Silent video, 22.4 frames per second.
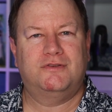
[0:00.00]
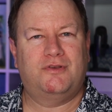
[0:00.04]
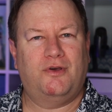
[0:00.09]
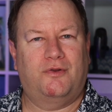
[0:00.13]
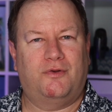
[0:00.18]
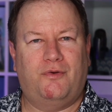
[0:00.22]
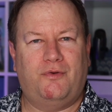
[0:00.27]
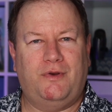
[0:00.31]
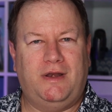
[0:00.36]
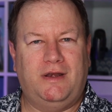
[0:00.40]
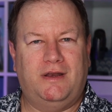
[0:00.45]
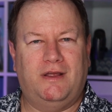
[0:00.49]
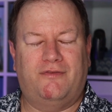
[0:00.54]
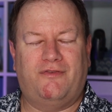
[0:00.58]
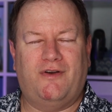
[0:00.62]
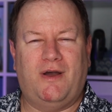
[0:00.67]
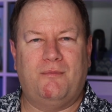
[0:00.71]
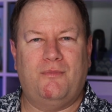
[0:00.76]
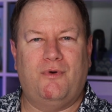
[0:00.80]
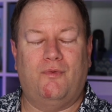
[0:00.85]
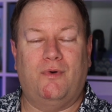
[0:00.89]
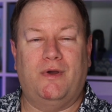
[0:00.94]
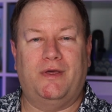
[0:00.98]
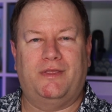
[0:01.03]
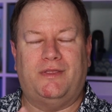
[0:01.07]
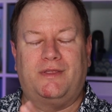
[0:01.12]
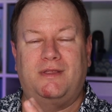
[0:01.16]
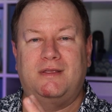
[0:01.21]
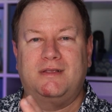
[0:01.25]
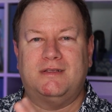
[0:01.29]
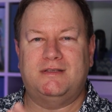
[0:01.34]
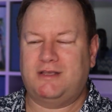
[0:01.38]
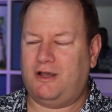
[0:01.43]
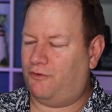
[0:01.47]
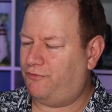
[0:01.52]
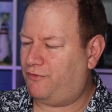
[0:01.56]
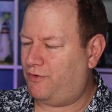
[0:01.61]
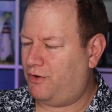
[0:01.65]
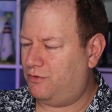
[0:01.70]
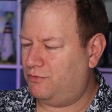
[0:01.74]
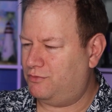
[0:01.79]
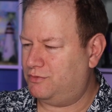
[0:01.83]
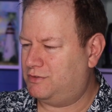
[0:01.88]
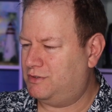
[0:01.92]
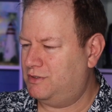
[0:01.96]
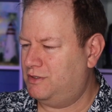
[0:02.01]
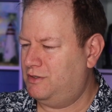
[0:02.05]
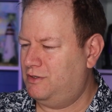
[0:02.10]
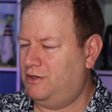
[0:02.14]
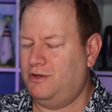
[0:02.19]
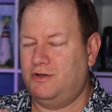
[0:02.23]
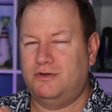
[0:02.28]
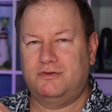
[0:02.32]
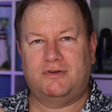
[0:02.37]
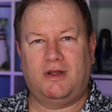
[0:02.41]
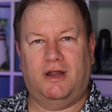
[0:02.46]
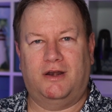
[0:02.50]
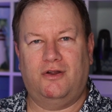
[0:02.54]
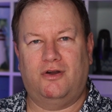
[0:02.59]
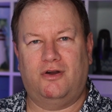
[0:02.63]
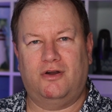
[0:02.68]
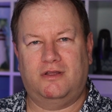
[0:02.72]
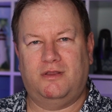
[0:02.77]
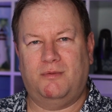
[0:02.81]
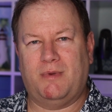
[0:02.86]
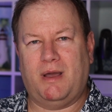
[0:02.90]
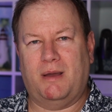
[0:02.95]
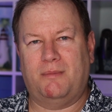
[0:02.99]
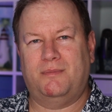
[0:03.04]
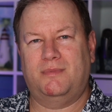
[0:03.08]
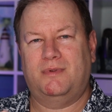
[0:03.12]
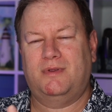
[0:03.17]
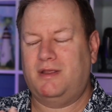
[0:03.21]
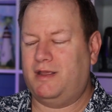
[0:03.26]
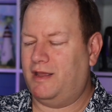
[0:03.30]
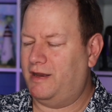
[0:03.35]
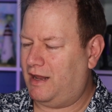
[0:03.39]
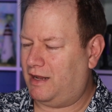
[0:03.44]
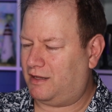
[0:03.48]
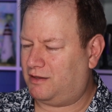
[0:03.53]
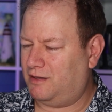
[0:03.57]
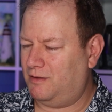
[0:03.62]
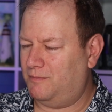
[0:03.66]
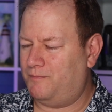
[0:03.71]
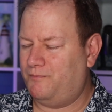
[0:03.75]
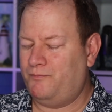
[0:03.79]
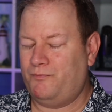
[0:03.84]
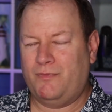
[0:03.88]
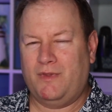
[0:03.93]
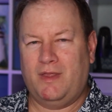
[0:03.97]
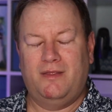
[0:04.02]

So no need to fumble with cell phones, trying to hook them up, connect them.